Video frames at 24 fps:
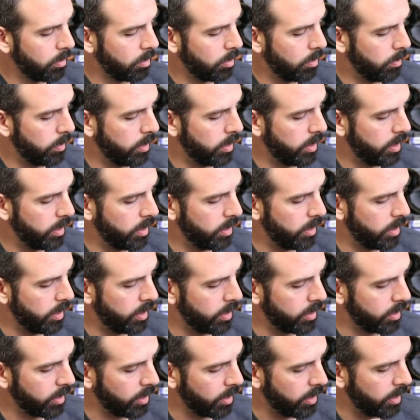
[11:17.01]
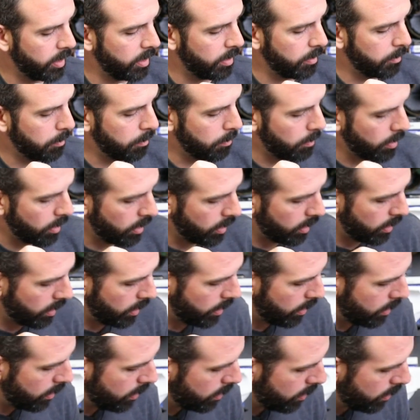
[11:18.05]
Go ahead and get
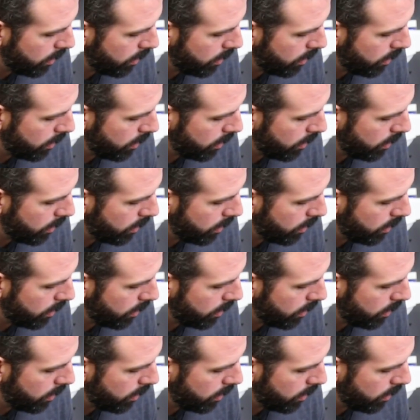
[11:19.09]
my